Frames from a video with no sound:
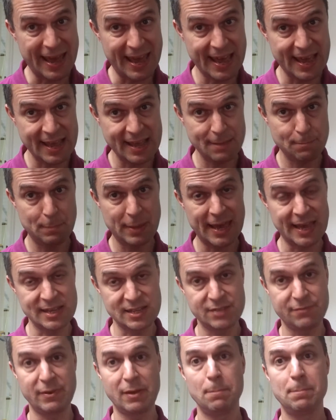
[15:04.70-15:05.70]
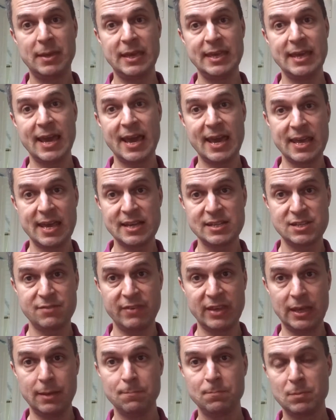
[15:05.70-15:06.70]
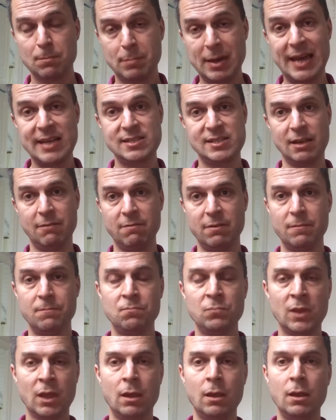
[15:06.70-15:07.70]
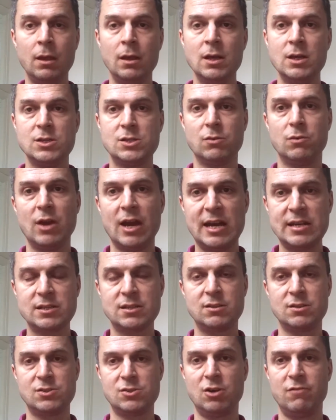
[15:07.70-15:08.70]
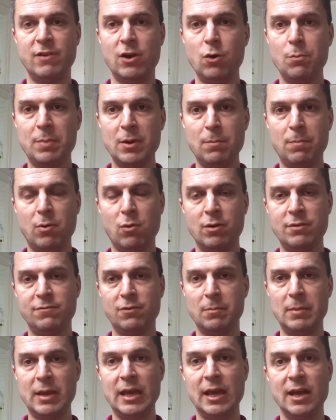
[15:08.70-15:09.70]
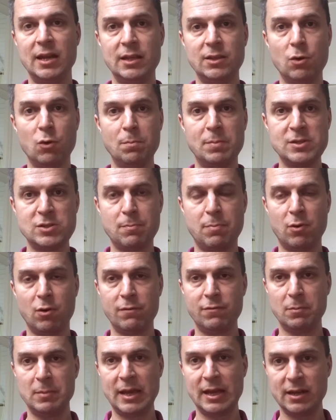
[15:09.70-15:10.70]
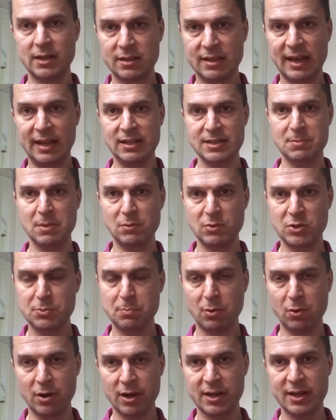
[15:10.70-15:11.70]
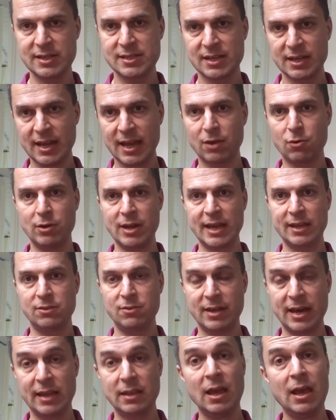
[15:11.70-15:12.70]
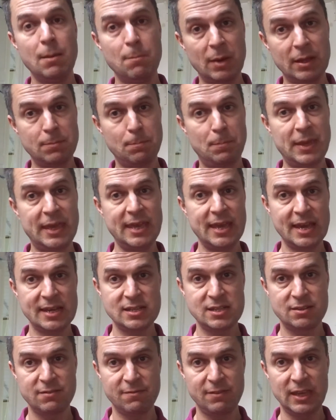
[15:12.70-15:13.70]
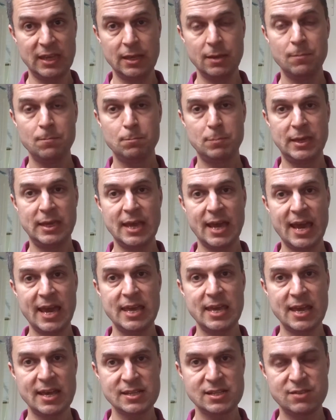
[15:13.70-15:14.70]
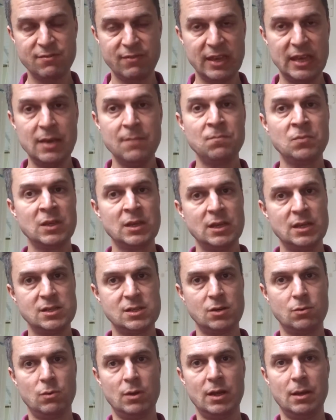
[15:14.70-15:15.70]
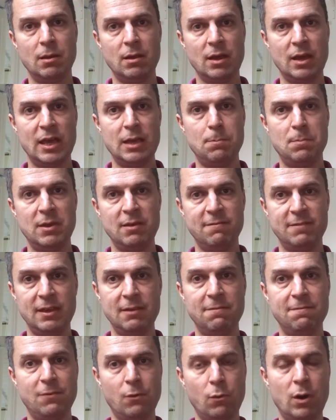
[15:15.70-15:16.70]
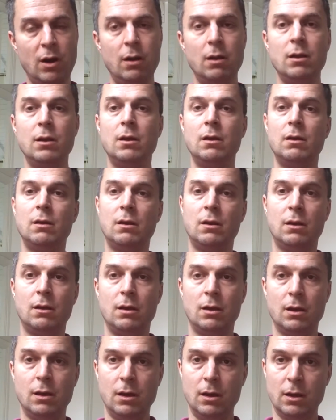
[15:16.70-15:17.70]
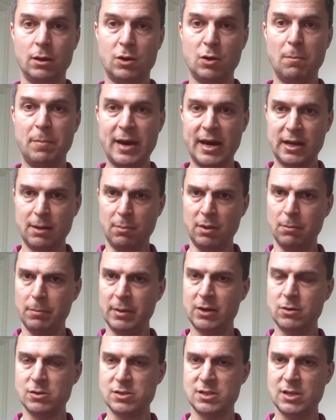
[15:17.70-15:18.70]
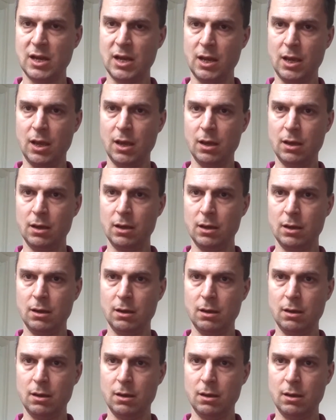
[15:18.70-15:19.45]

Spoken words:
passive, P-A-S-V, passive. So you ask the server, open a port for me, and it opens a port for me, and it tells me which port it is, and I connect to that. But PASV is only IPv4 compatible, because they